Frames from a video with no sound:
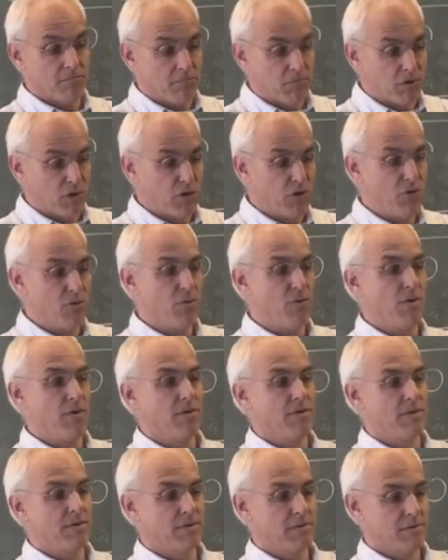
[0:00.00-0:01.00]

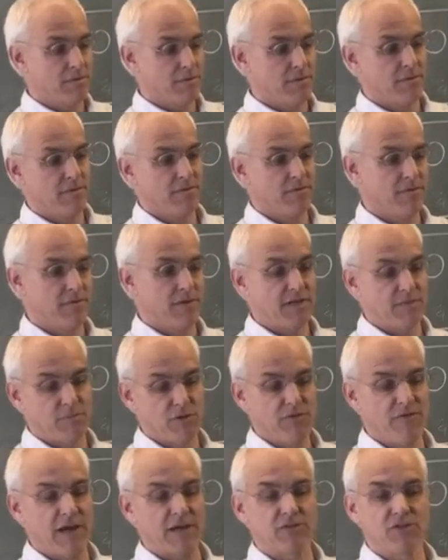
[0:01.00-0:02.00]
blue, these
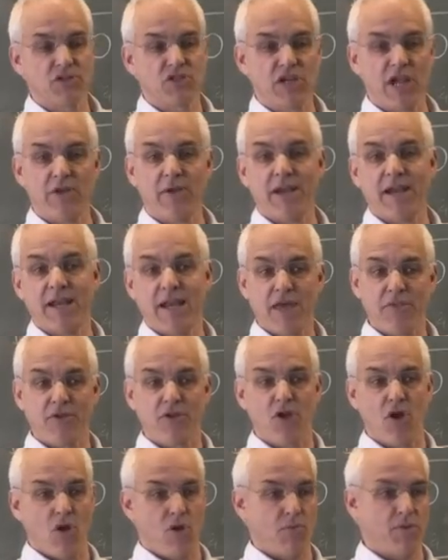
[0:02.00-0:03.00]
blue vectors generate another
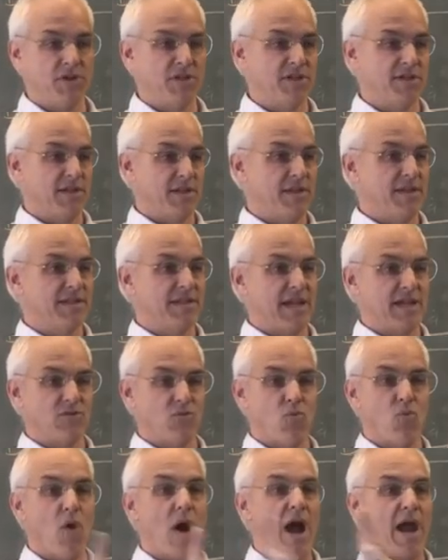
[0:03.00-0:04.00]
cone, which is in this
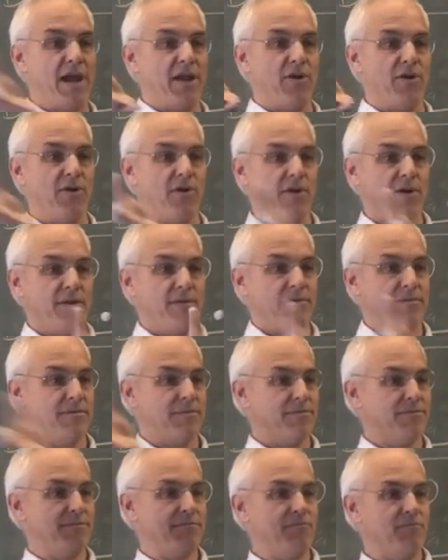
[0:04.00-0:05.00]
case wider
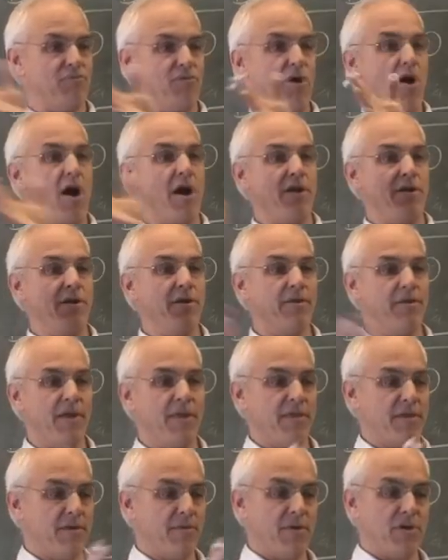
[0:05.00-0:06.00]
and broader
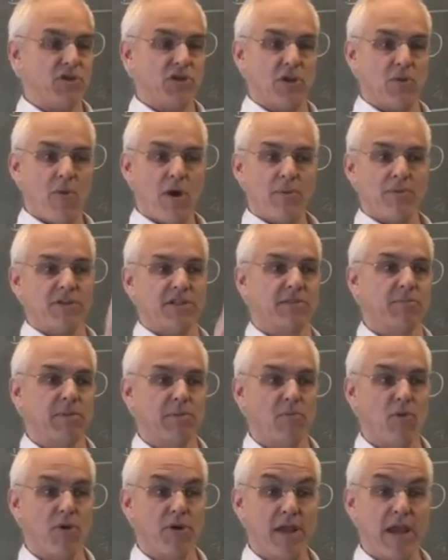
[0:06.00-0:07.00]
than the original one, which is a
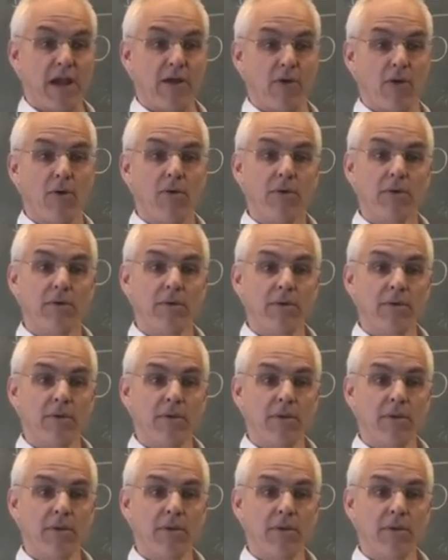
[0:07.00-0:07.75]
bit more narrow.